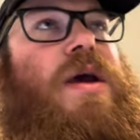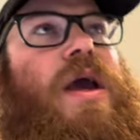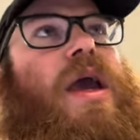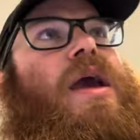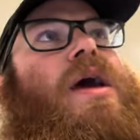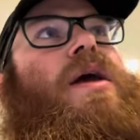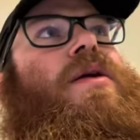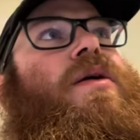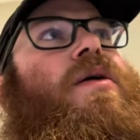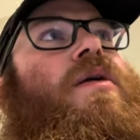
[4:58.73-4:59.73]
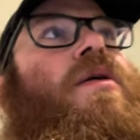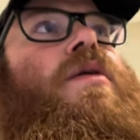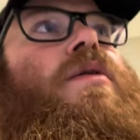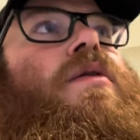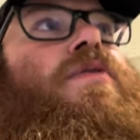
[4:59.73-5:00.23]
and
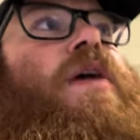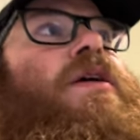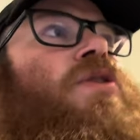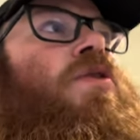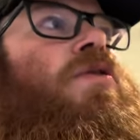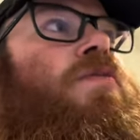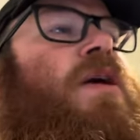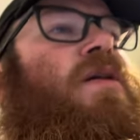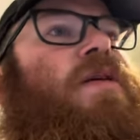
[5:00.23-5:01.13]
they told me